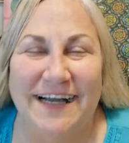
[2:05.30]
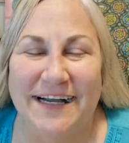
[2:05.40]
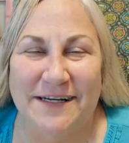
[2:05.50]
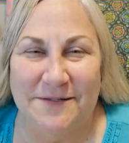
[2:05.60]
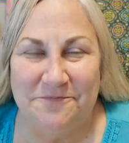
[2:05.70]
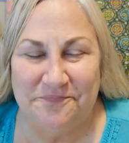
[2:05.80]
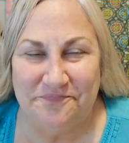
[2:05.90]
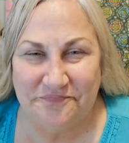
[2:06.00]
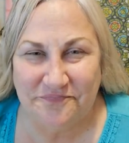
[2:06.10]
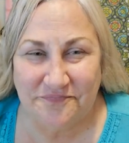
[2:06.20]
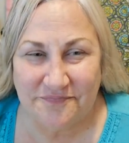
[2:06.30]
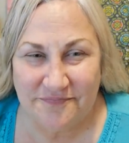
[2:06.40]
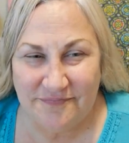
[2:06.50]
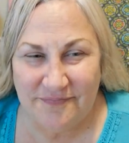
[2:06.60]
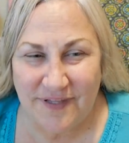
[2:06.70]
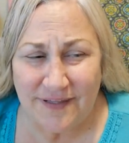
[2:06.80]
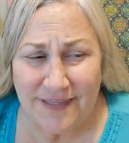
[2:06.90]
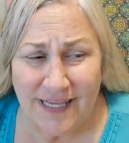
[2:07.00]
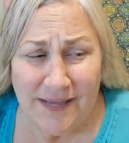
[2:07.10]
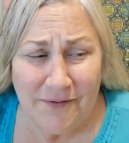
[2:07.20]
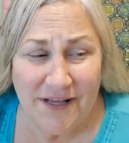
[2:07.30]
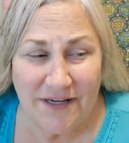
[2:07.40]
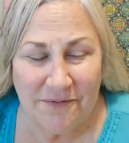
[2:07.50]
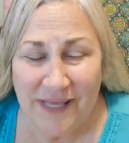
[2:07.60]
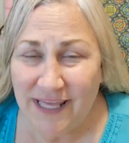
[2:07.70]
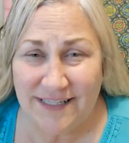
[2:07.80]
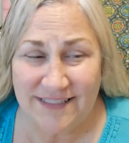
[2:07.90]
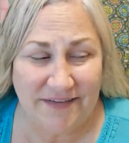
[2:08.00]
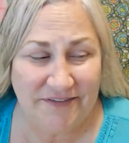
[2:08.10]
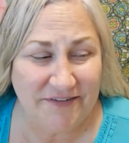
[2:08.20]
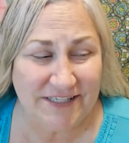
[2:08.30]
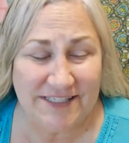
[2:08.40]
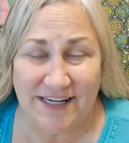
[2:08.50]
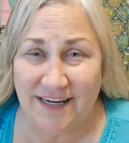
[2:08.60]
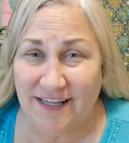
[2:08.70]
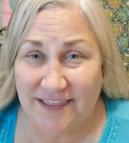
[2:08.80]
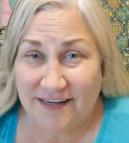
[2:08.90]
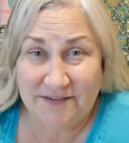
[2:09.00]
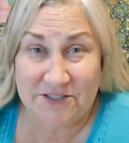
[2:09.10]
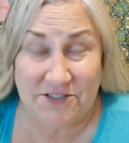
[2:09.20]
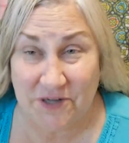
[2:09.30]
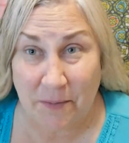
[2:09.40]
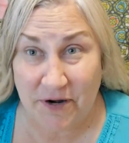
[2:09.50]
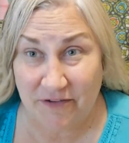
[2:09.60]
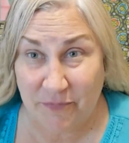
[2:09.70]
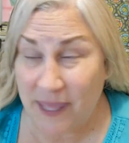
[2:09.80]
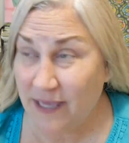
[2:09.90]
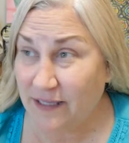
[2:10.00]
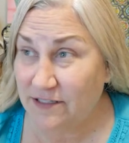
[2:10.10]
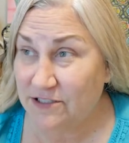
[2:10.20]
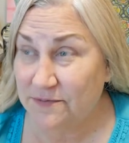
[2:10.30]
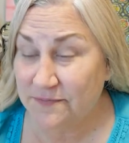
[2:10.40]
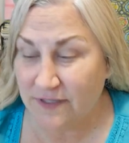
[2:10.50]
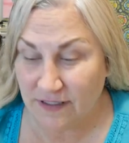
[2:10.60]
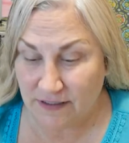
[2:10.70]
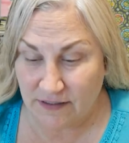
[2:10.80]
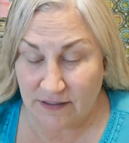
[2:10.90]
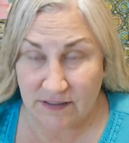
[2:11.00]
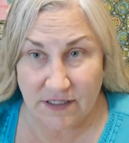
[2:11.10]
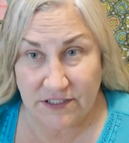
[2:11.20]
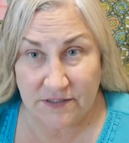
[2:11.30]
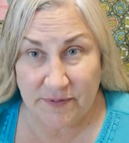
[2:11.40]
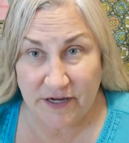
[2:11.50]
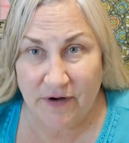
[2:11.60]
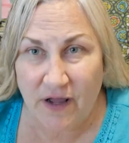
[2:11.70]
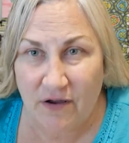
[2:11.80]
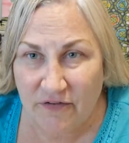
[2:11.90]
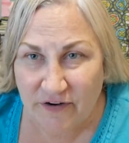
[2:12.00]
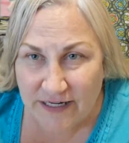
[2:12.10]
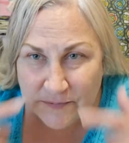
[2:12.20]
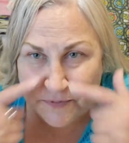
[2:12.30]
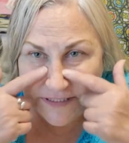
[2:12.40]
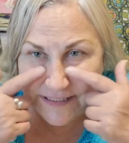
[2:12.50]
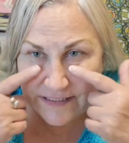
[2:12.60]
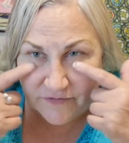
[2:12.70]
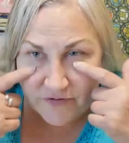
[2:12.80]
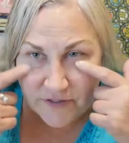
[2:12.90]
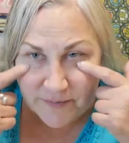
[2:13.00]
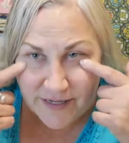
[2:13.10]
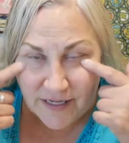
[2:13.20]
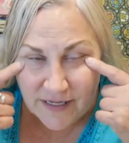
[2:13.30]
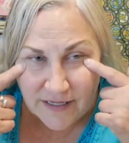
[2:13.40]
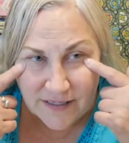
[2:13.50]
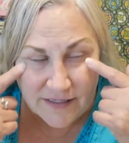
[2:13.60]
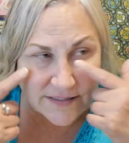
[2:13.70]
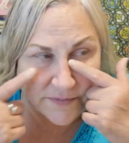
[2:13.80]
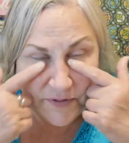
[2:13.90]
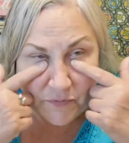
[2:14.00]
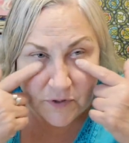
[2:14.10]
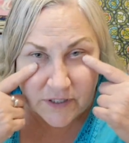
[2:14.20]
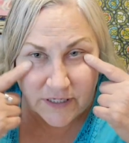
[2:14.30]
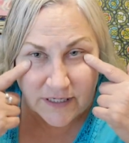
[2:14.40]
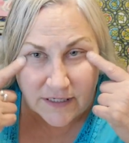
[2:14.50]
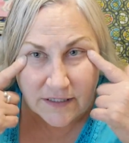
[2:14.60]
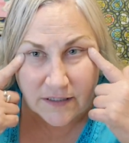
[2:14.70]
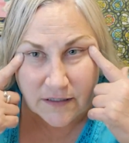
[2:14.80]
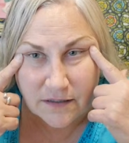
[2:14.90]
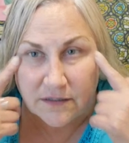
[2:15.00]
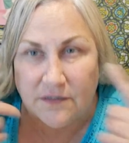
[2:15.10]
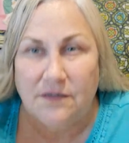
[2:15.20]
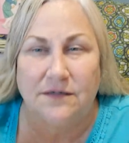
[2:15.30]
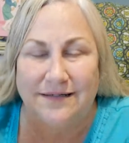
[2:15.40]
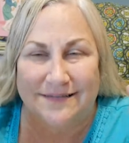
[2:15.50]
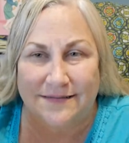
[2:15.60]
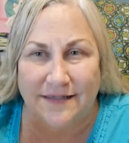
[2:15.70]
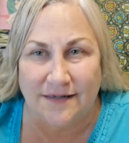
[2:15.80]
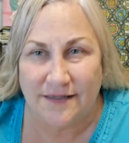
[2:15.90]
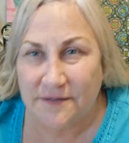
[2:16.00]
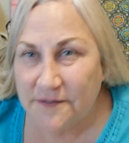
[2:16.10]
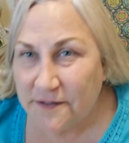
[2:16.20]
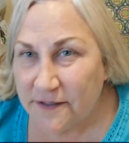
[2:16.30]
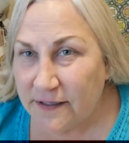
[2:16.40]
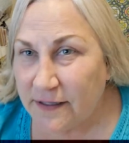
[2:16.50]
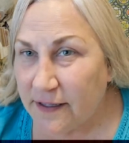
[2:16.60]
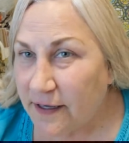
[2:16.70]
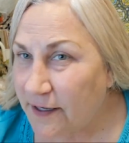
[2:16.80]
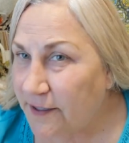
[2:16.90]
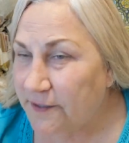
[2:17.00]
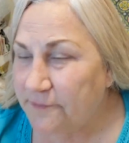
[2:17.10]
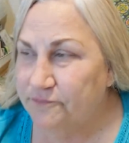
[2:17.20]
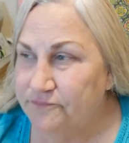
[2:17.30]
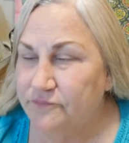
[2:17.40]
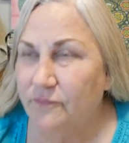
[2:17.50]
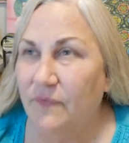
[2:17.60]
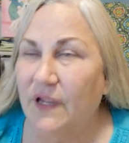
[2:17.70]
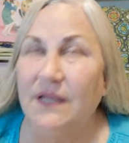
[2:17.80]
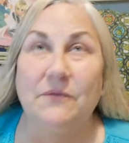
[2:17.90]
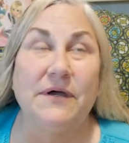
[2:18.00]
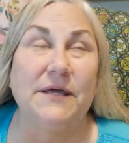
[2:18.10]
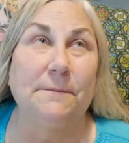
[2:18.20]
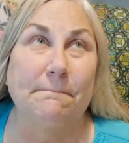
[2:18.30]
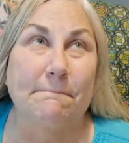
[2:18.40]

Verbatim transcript: Um, the guy walking away had a safety vest on. I thought he was just dropping off a package. So I turned back around. Oh, I forgot to put the stuff under my eyes. I've been working on it. Ah, darn it. Um, anyway.